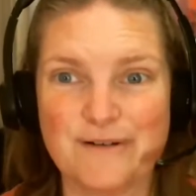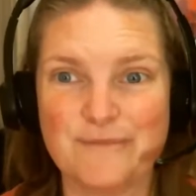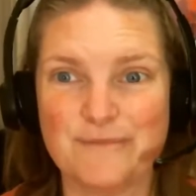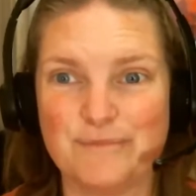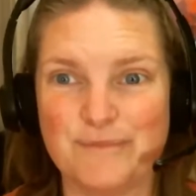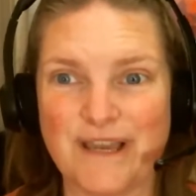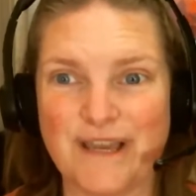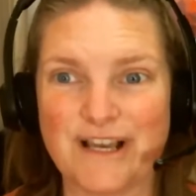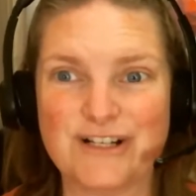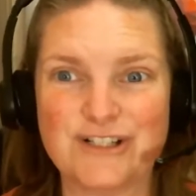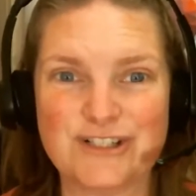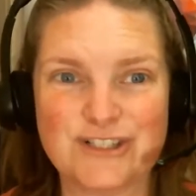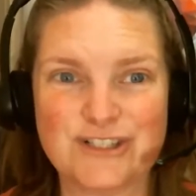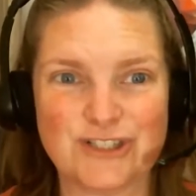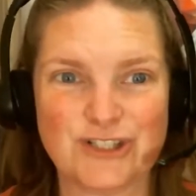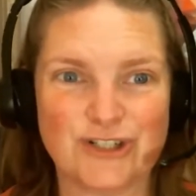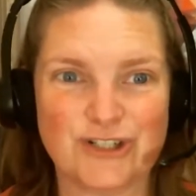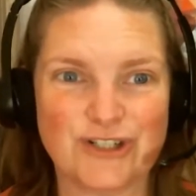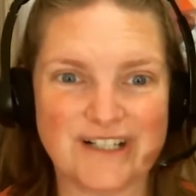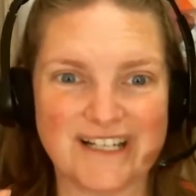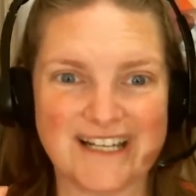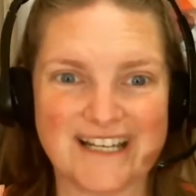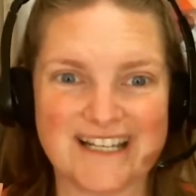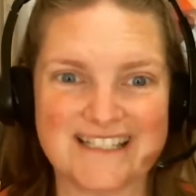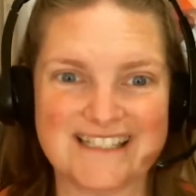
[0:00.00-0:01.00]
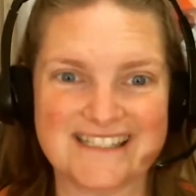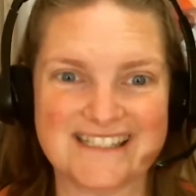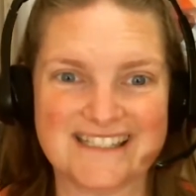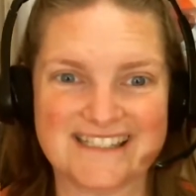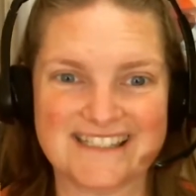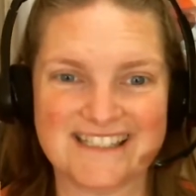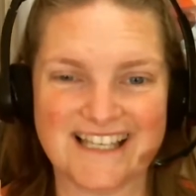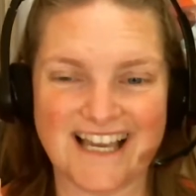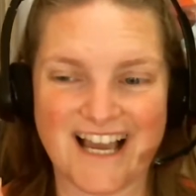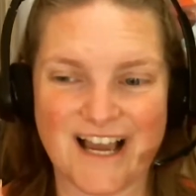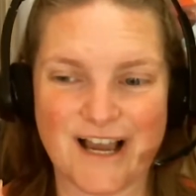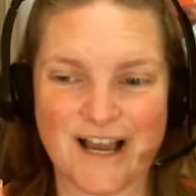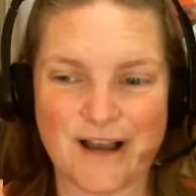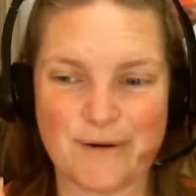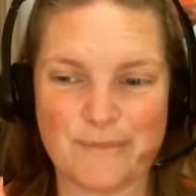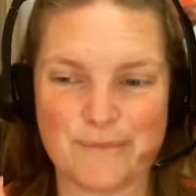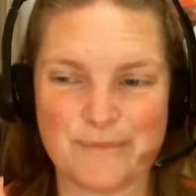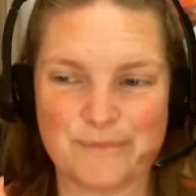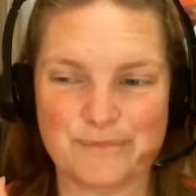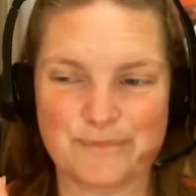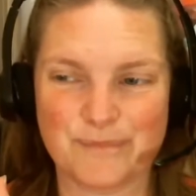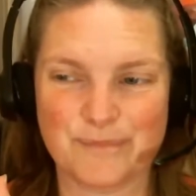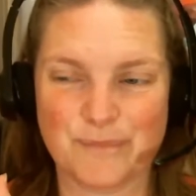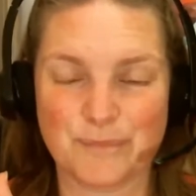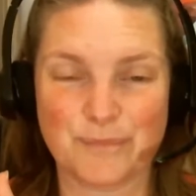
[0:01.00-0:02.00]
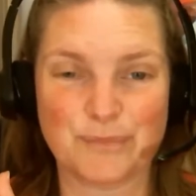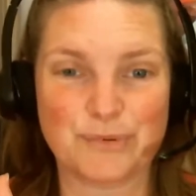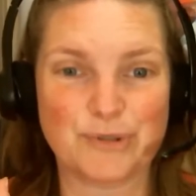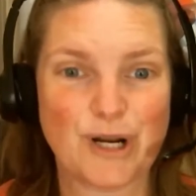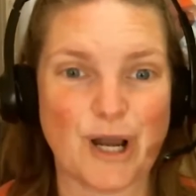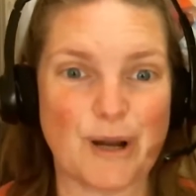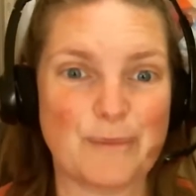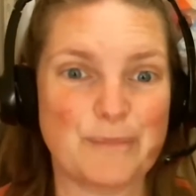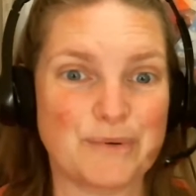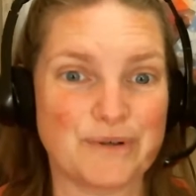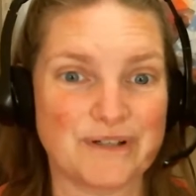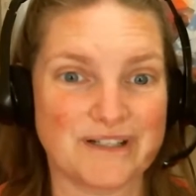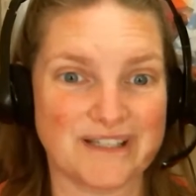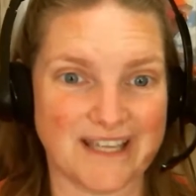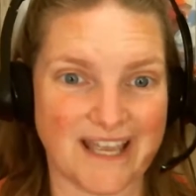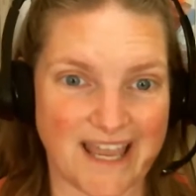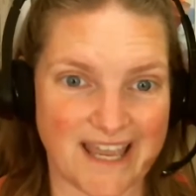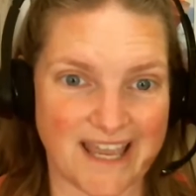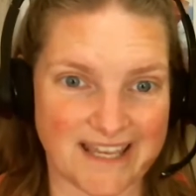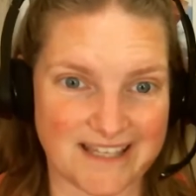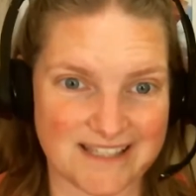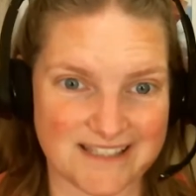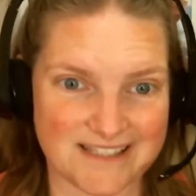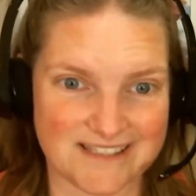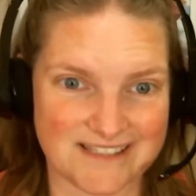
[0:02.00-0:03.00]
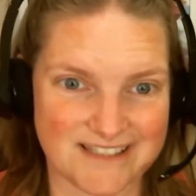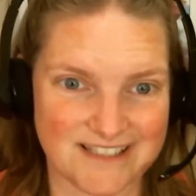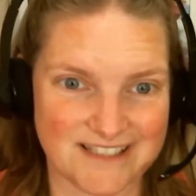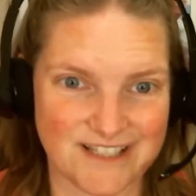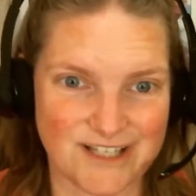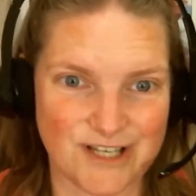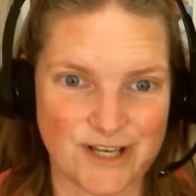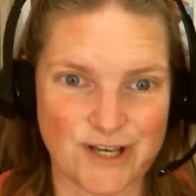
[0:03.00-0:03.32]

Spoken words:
make sure it's proper case.